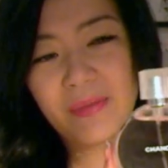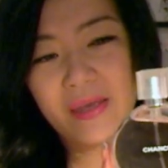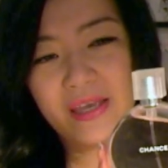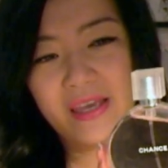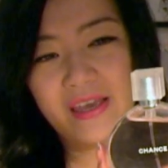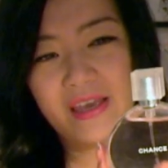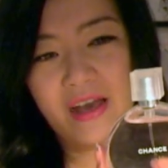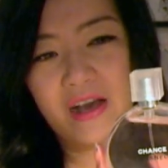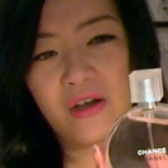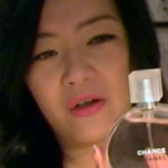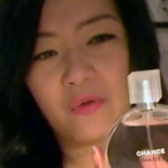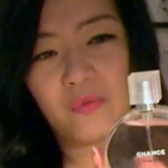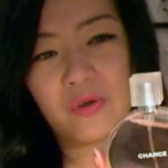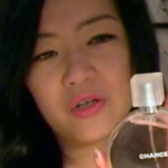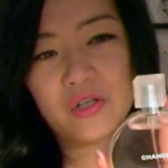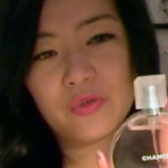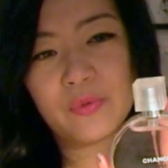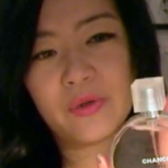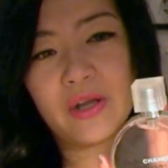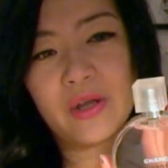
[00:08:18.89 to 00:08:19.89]
picking out
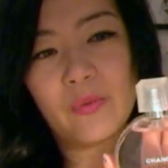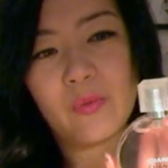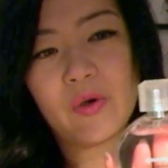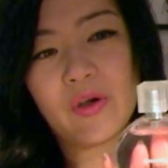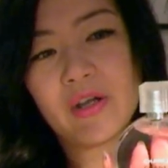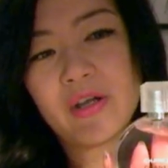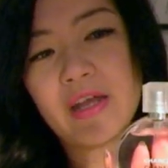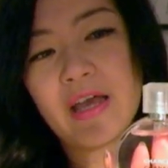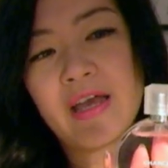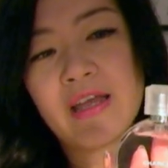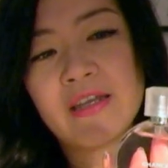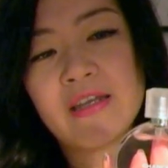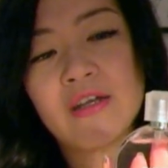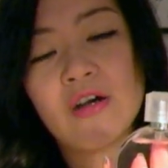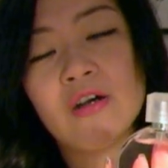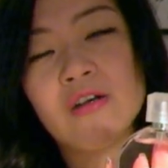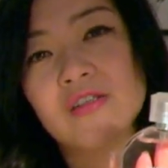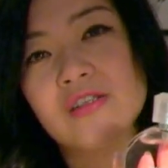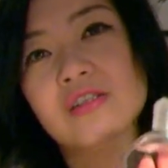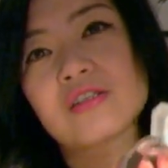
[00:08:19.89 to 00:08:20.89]
which one I want, and
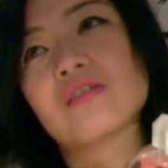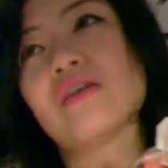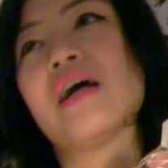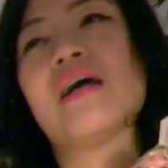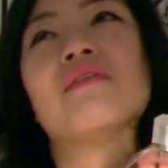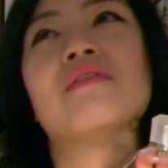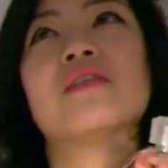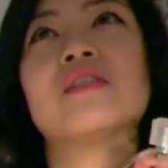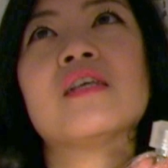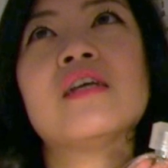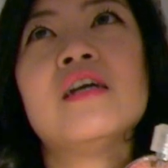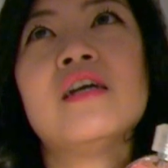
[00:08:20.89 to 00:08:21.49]
also I was